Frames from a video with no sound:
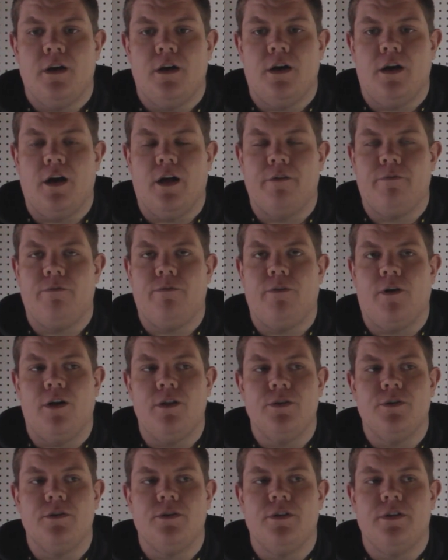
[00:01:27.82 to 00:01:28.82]
I
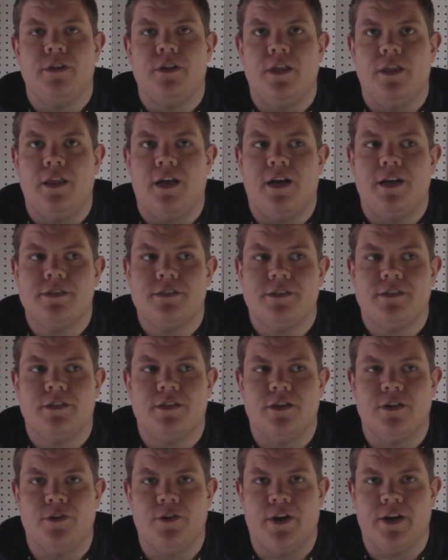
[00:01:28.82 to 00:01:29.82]
followed the last
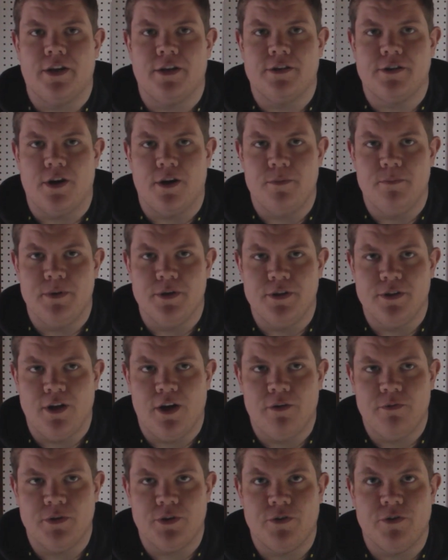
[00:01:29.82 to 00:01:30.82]
Great Guitar
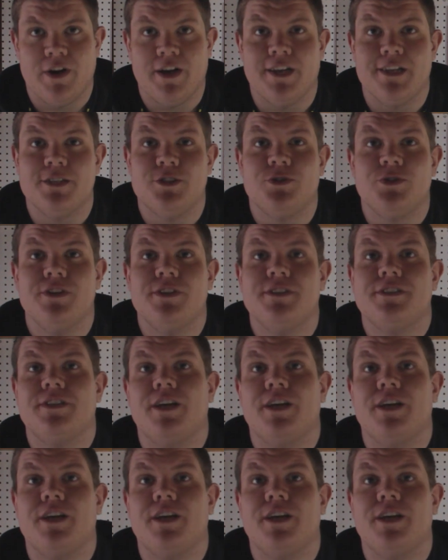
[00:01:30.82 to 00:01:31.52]
Build-Off with great interest.